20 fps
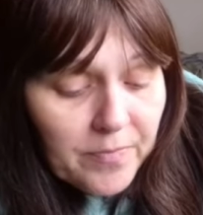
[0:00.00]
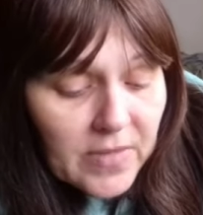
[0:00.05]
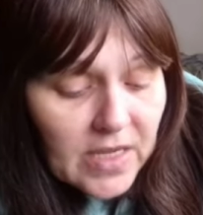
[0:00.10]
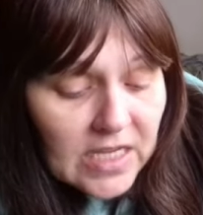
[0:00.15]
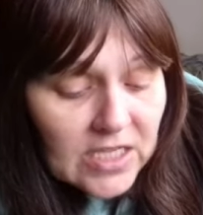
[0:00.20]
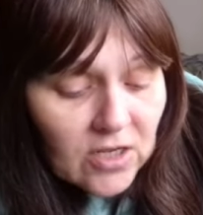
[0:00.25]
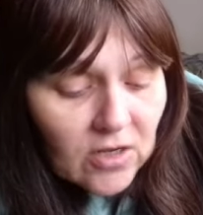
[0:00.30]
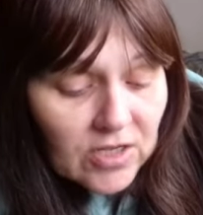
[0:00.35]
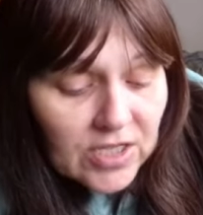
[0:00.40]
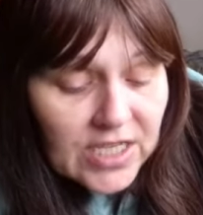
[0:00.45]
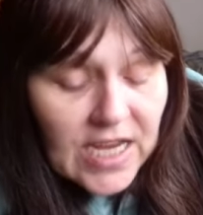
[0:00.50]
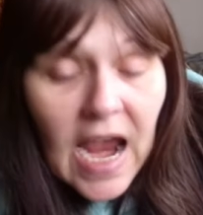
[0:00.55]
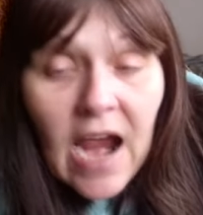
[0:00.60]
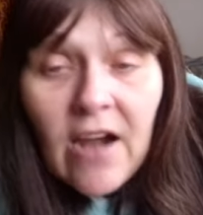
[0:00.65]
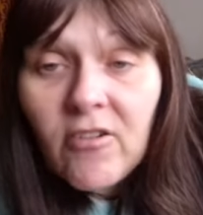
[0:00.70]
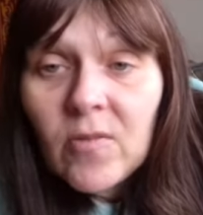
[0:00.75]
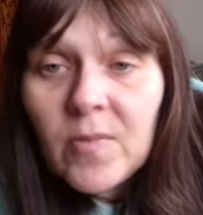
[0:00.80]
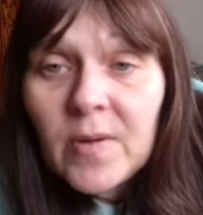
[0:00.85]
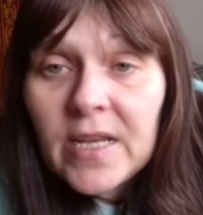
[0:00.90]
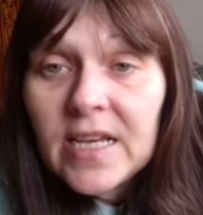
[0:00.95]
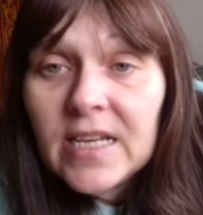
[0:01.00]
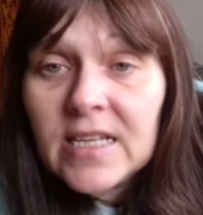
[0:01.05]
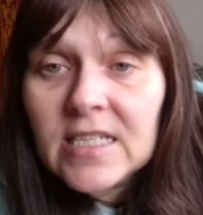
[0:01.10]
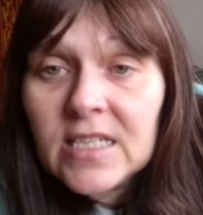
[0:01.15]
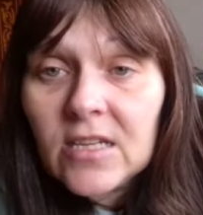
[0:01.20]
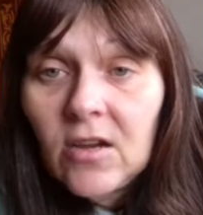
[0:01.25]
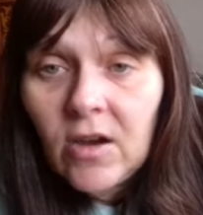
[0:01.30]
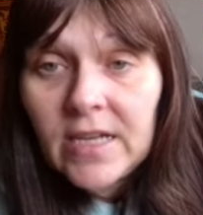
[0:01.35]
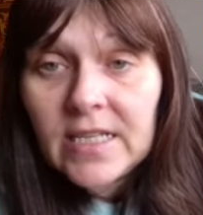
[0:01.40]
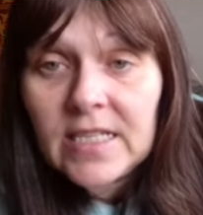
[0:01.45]
it's not terribly
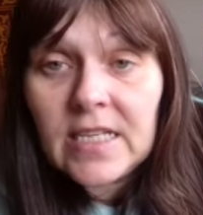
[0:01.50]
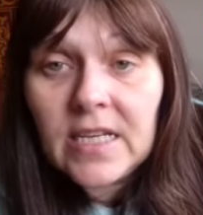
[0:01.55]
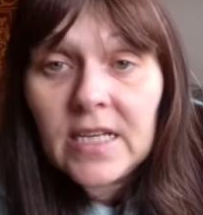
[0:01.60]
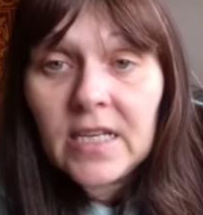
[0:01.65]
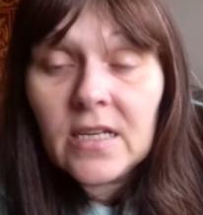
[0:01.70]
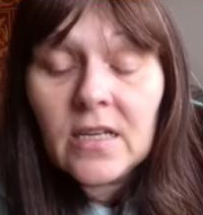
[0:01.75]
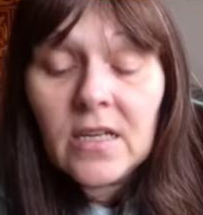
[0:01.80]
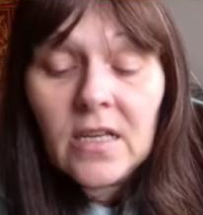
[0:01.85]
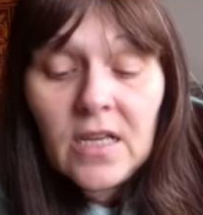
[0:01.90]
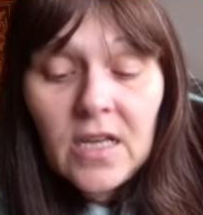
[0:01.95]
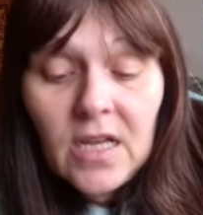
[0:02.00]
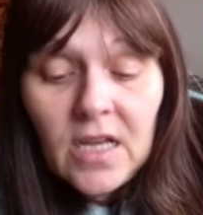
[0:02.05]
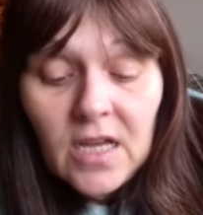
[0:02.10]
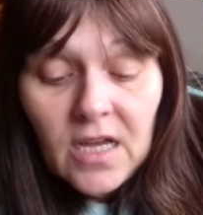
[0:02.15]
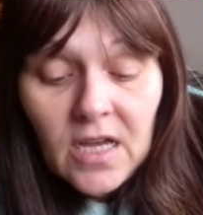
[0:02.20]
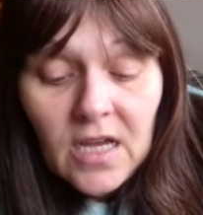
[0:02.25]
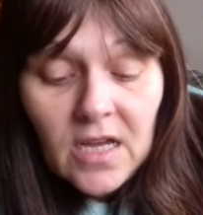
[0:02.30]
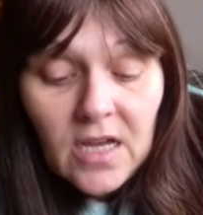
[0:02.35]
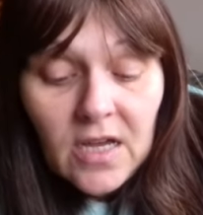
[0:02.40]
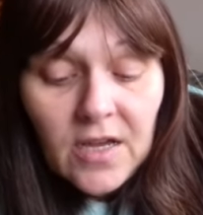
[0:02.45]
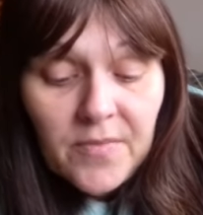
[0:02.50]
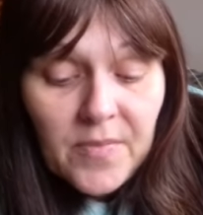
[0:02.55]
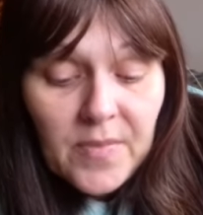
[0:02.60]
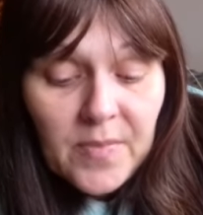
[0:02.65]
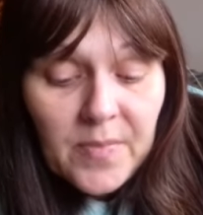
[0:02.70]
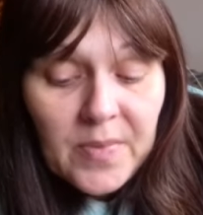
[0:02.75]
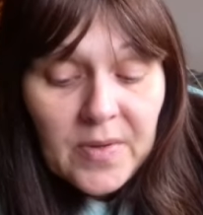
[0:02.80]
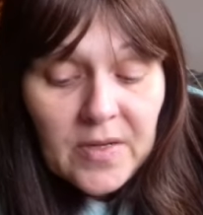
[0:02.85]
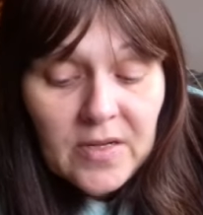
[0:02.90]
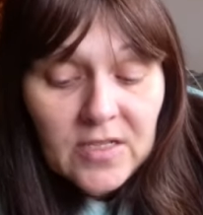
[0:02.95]
exciting um,
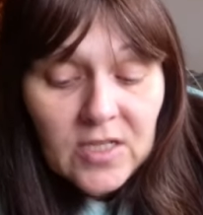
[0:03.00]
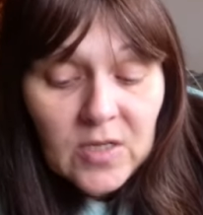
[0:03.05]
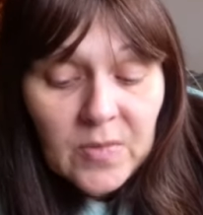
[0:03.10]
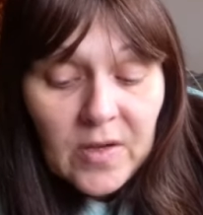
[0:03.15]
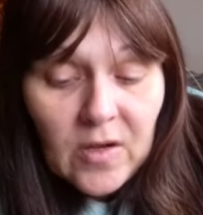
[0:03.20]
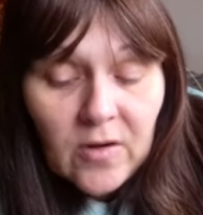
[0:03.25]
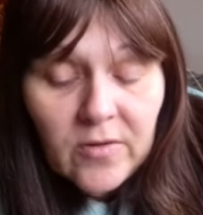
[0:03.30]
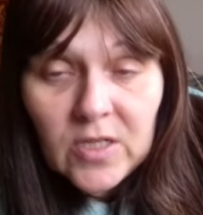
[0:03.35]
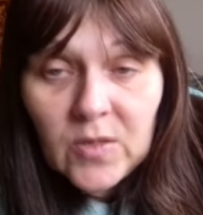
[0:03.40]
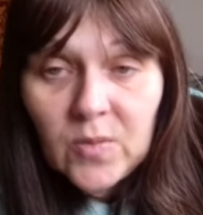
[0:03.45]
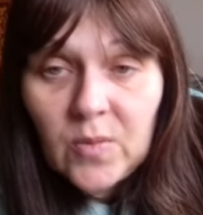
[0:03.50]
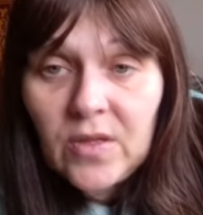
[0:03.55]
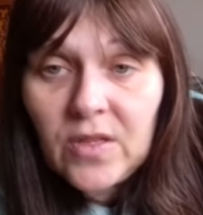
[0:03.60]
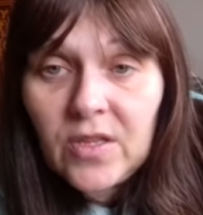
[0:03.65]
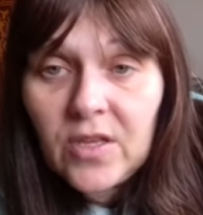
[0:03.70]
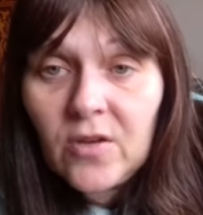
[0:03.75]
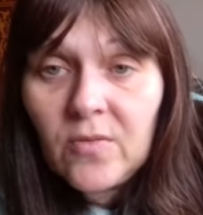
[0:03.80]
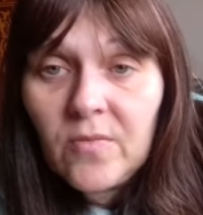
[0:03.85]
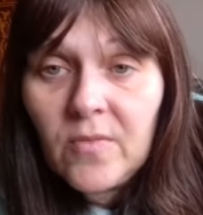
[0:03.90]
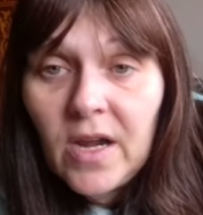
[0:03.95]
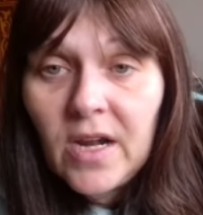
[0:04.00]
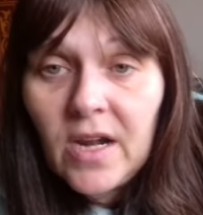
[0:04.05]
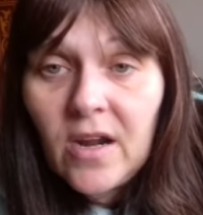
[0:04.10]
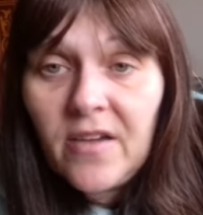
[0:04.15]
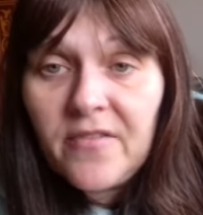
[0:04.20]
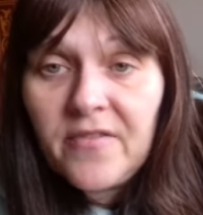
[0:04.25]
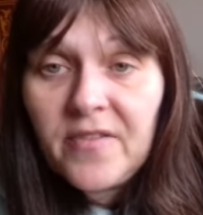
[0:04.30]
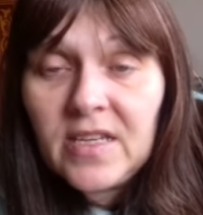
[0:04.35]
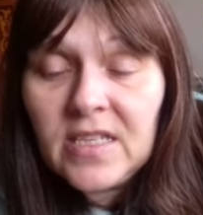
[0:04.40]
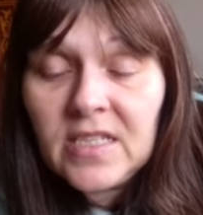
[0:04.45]
but to be honest with you my
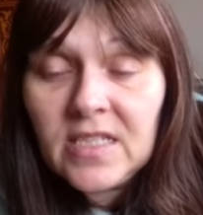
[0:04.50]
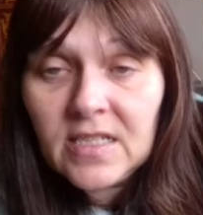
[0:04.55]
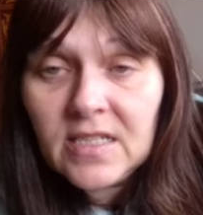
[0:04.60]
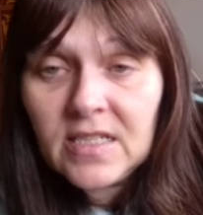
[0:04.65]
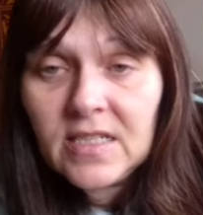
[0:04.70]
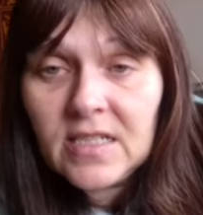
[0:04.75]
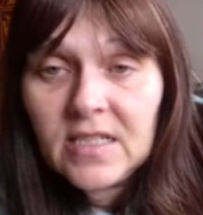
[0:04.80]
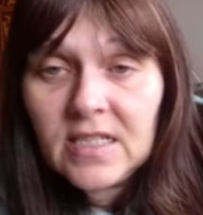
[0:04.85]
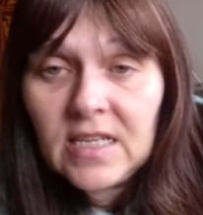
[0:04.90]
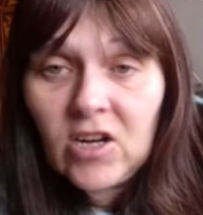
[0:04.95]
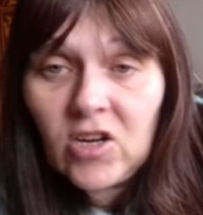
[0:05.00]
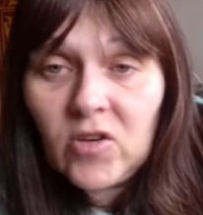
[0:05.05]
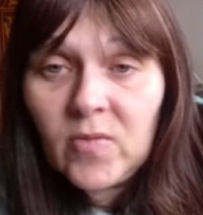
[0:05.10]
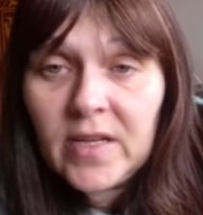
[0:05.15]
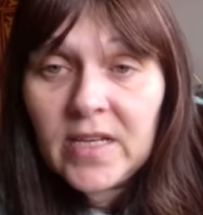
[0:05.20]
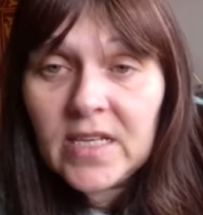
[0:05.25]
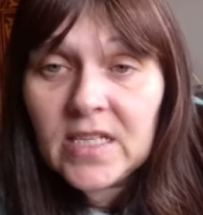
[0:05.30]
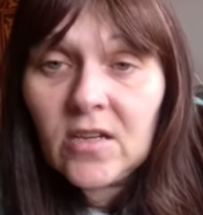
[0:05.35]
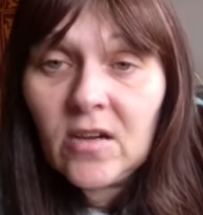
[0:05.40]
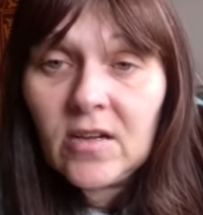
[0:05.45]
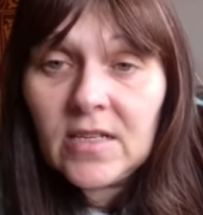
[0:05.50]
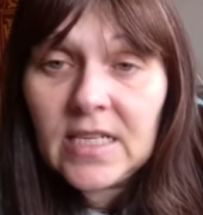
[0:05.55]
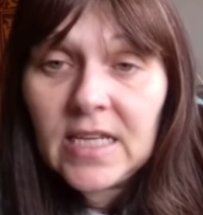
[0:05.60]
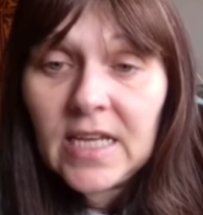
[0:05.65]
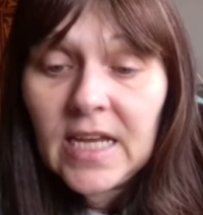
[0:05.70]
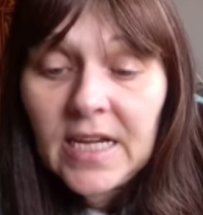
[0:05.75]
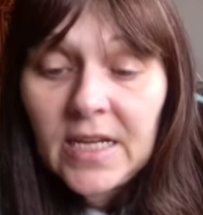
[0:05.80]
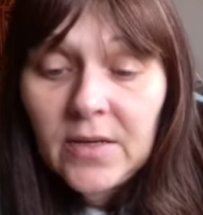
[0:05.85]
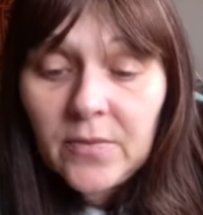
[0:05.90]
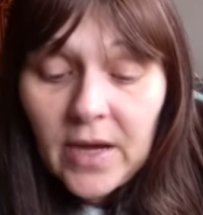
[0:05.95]
life isn't terribly
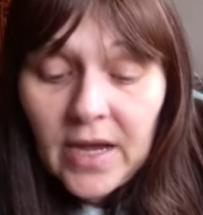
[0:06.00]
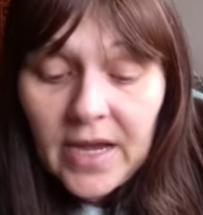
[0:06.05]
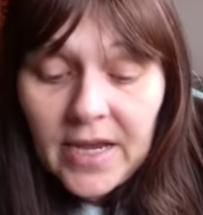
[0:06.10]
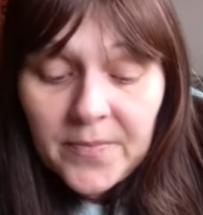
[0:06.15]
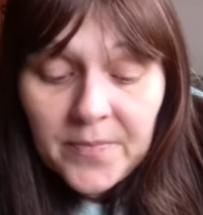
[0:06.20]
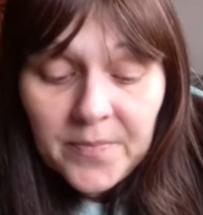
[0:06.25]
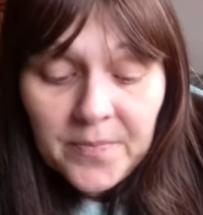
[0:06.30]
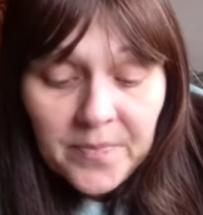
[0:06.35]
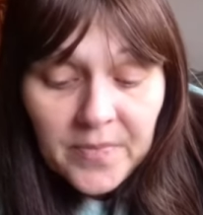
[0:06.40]
exciting anyway